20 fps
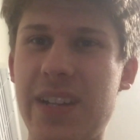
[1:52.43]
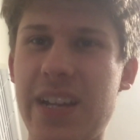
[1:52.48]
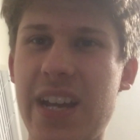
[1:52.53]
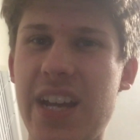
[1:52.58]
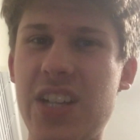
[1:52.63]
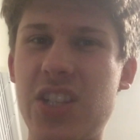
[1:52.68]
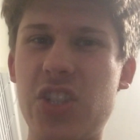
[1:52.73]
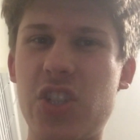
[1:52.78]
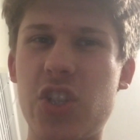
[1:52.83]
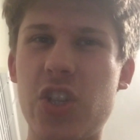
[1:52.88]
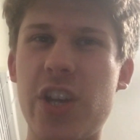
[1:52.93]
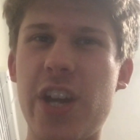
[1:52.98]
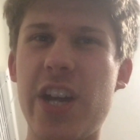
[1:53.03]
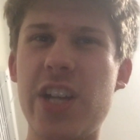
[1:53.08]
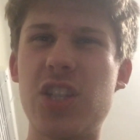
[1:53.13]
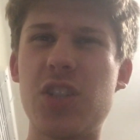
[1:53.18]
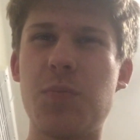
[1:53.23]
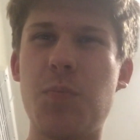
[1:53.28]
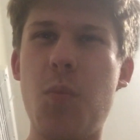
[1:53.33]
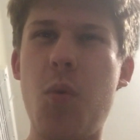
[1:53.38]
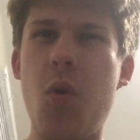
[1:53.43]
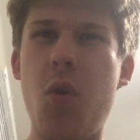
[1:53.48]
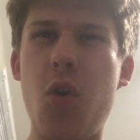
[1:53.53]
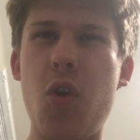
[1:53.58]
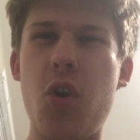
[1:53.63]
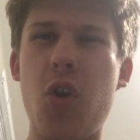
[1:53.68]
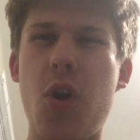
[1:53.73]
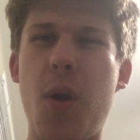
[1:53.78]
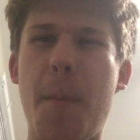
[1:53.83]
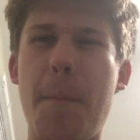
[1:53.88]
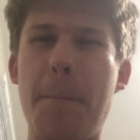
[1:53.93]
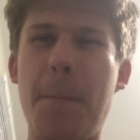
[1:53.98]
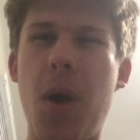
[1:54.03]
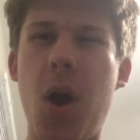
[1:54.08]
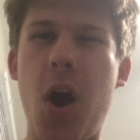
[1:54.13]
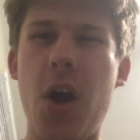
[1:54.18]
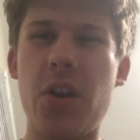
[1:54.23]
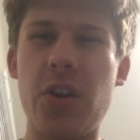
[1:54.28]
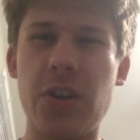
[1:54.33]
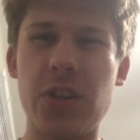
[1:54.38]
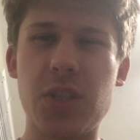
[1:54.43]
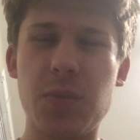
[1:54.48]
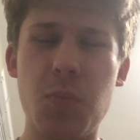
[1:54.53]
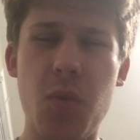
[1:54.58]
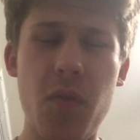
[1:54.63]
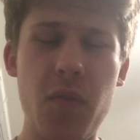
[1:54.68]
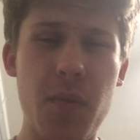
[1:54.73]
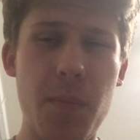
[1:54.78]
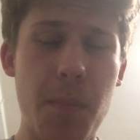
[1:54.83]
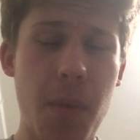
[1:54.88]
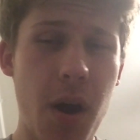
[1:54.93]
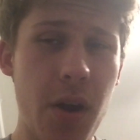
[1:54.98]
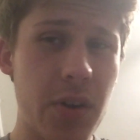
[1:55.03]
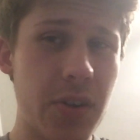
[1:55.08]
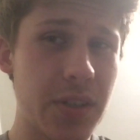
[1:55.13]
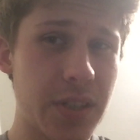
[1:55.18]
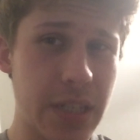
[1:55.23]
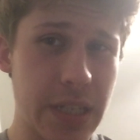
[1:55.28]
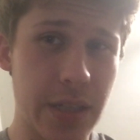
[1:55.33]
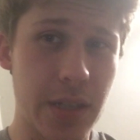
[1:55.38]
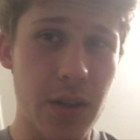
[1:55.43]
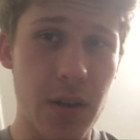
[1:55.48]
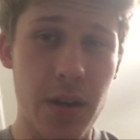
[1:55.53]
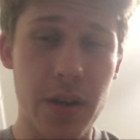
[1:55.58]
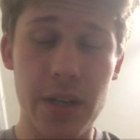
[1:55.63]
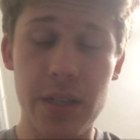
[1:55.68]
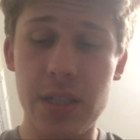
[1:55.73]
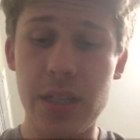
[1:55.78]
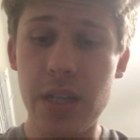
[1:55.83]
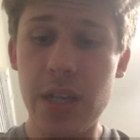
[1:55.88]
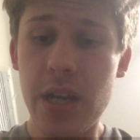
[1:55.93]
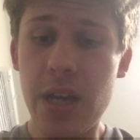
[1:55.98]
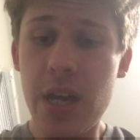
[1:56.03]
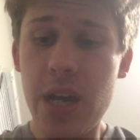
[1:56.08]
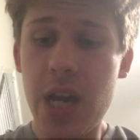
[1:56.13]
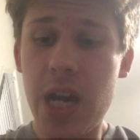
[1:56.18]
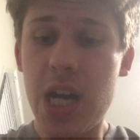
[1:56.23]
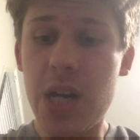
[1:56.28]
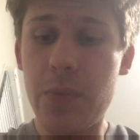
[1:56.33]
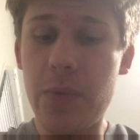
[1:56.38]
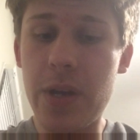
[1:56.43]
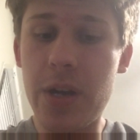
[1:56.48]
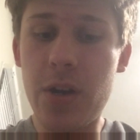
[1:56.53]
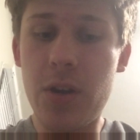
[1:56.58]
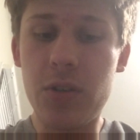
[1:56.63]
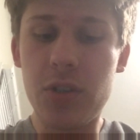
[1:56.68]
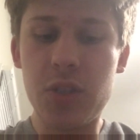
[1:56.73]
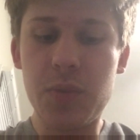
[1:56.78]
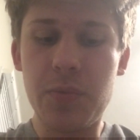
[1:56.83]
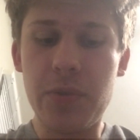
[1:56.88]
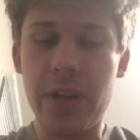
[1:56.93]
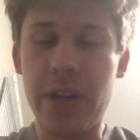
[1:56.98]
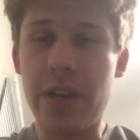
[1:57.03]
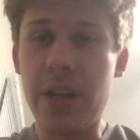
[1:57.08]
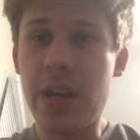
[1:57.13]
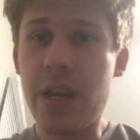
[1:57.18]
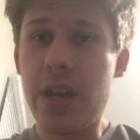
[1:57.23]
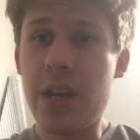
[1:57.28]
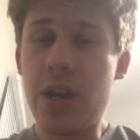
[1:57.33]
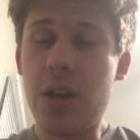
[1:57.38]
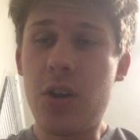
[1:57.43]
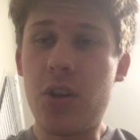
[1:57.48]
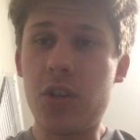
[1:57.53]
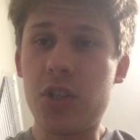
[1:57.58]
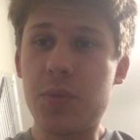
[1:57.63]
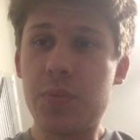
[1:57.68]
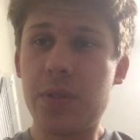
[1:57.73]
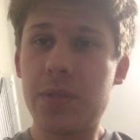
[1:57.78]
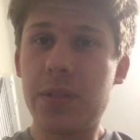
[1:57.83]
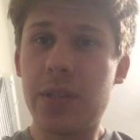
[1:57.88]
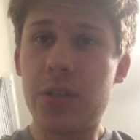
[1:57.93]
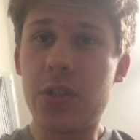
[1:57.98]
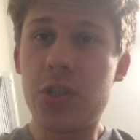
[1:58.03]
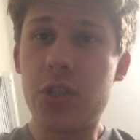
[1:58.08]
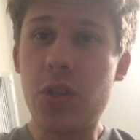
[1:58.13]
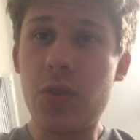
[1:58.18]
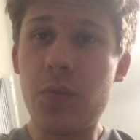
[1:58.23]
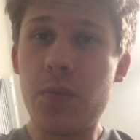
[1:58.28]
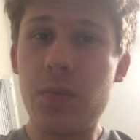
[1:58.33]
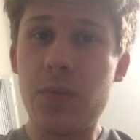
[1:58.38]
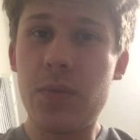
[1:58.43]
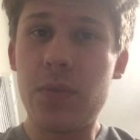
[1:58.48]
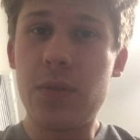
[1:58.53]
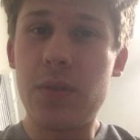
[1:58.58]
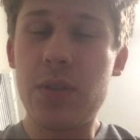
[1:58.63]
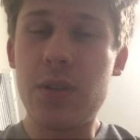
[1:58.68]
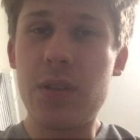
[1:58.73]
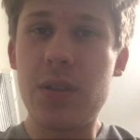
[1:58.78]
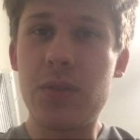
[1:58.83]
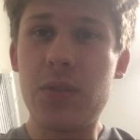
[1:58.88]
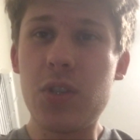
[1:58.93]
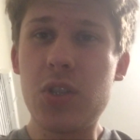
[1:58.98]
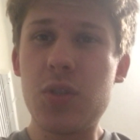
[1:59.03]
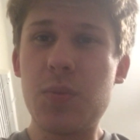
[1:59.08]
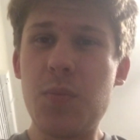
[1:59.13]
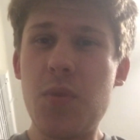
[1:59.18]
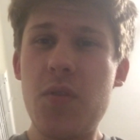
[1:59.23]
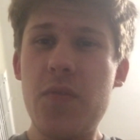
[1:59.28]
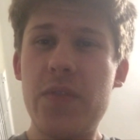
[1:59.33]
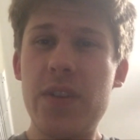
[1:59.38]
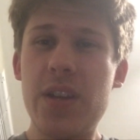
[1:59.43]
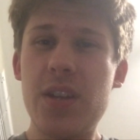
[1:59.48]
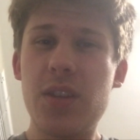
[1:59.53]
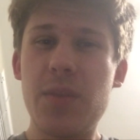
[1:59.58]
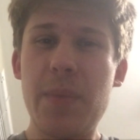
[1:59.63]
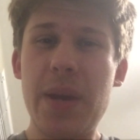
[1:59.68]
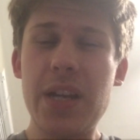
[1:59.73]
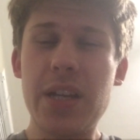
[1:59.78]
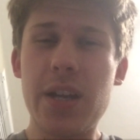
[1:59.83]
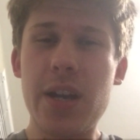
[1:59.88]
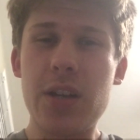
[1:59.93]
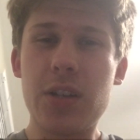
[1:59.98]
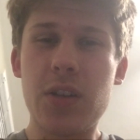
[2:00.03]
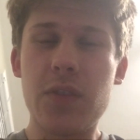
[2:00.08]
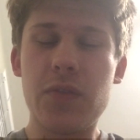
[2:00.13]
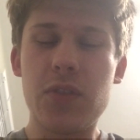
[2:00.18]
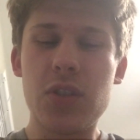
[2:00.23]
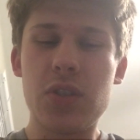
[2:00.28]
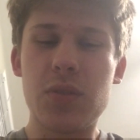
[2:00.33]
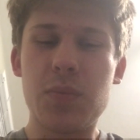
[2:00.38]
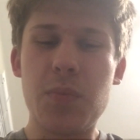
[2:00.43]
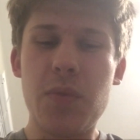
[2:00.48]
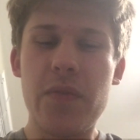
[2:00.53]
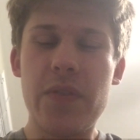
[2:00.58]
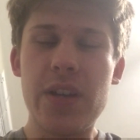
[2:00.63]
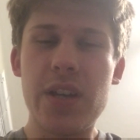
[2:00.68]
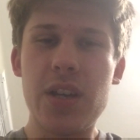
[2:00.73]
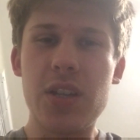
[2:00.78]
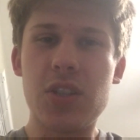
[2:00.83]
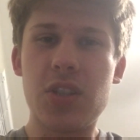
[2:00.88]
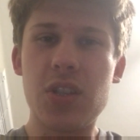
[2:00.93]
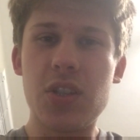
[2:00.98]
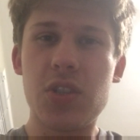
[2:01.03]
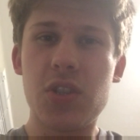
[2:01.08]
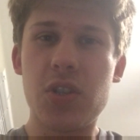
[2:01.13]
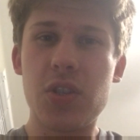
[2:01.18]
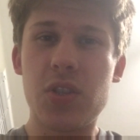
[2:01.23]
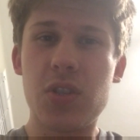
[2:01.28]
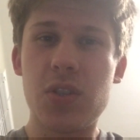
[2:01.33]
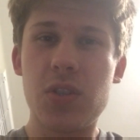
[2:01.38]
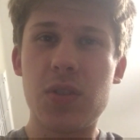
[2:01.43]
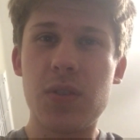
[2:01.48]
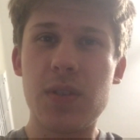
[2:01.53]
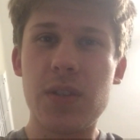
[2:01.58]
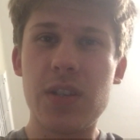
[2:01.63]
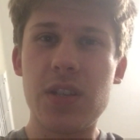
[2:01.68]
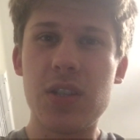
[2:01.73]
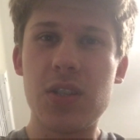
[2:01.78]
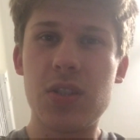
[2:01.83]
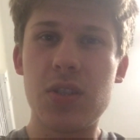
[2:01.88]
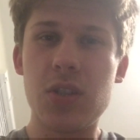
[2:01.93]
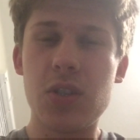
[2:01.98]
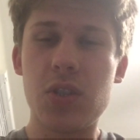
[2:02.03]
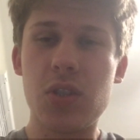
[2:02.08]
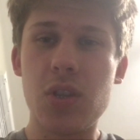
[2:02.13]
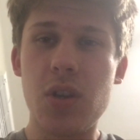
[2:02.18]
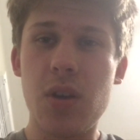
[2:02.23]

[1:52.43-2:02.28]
it's more modern. It's more of a modern take on it. Anyway, and I'll explain later. So, this movie, the main character of this movie is this